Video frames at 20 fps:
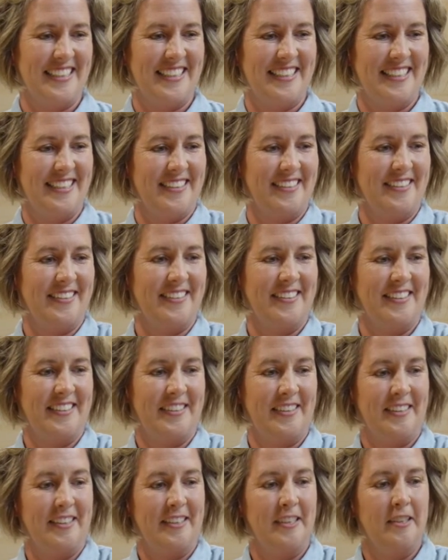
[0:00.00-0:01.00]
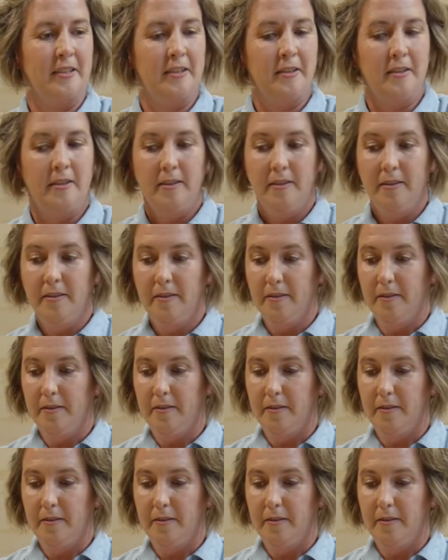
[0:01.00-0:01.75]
Nothing is said.